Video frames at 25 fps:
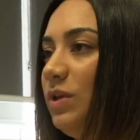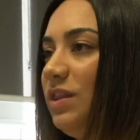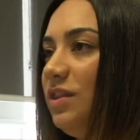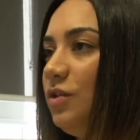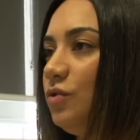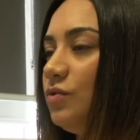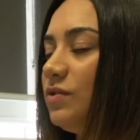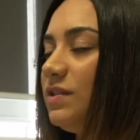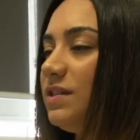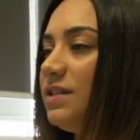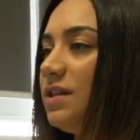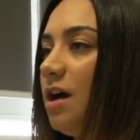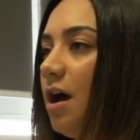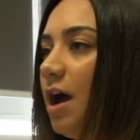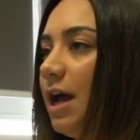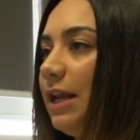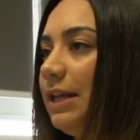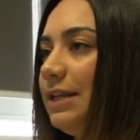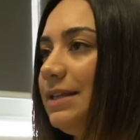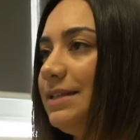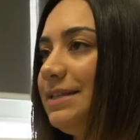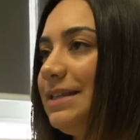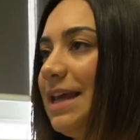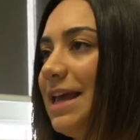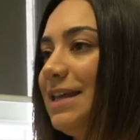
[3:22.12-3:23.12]
with your
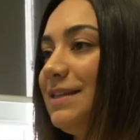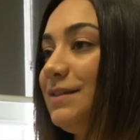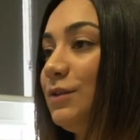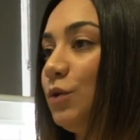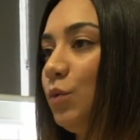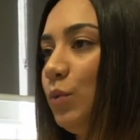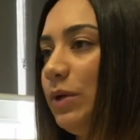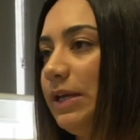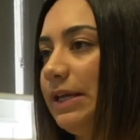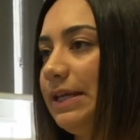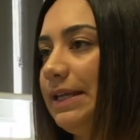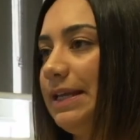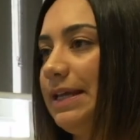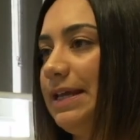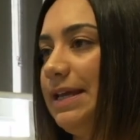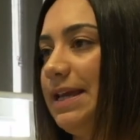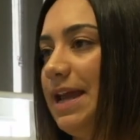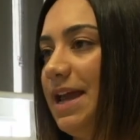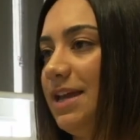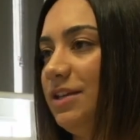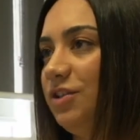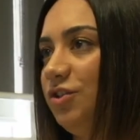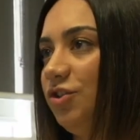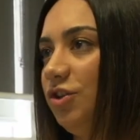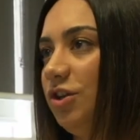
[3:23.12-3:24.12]
stylus as quickly
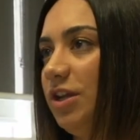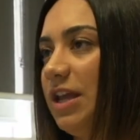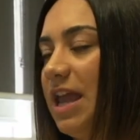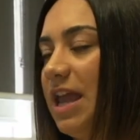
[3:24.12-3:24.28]
as you